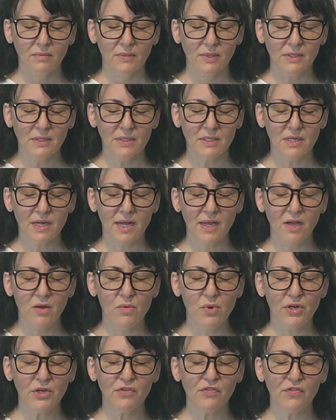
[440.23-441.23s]
And today I
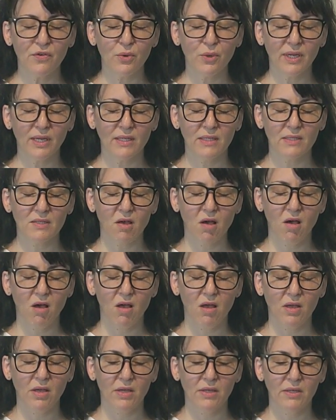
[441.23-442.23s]
want to focus
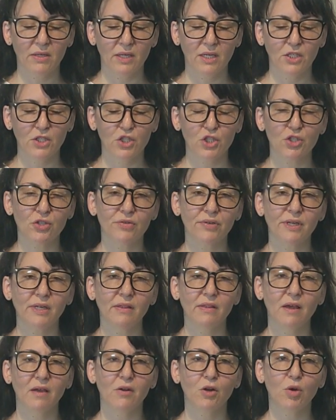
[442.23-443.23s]
on ensuring
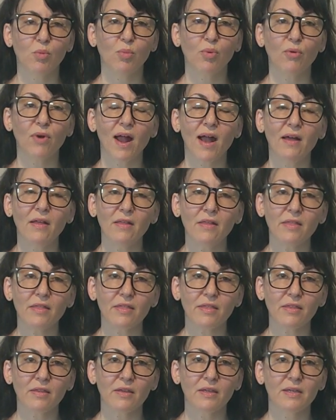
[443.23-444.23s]
that our breath
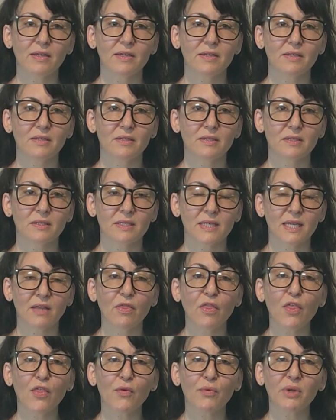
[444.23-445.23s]
is
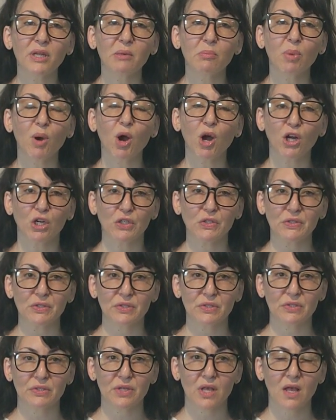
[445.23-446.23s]
in 3
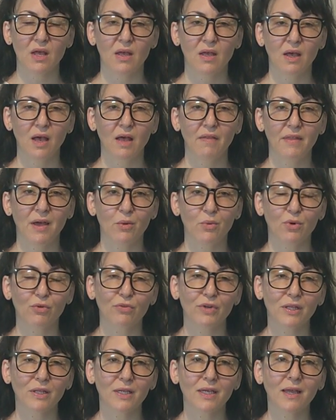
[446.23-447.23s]
parts and that
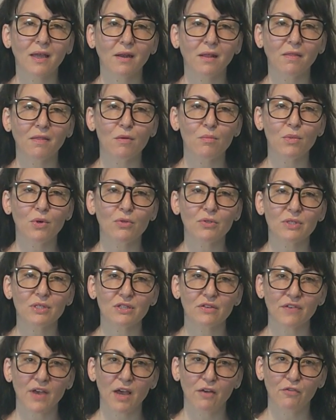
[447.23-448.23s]
we're really getting the most
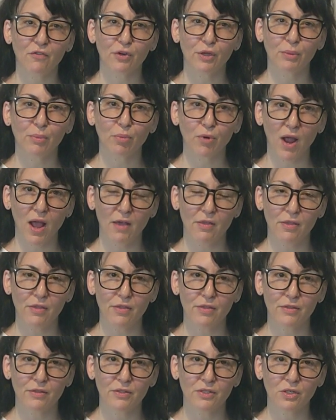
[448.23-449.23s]
of every breath.
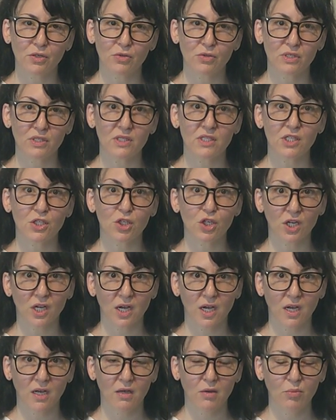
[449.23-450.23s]
So
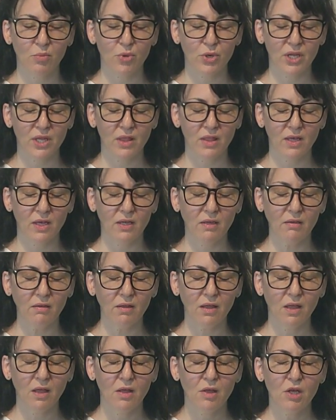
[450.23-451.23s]
Dirga breathing,
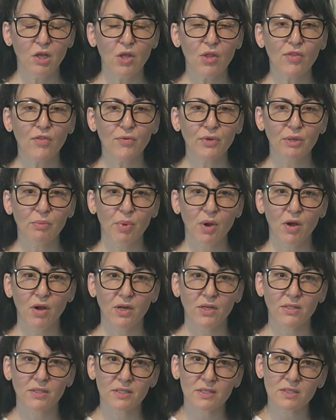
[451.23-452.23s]
3
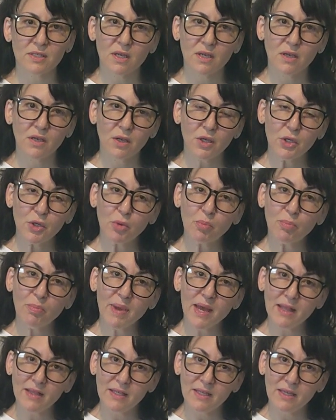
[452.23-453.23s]
parts: your
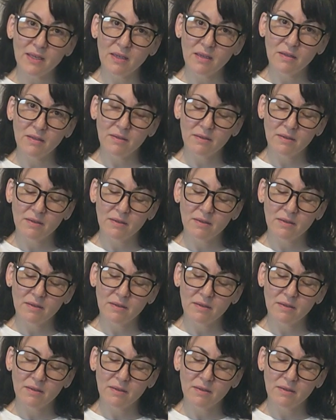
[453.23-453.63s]
belly,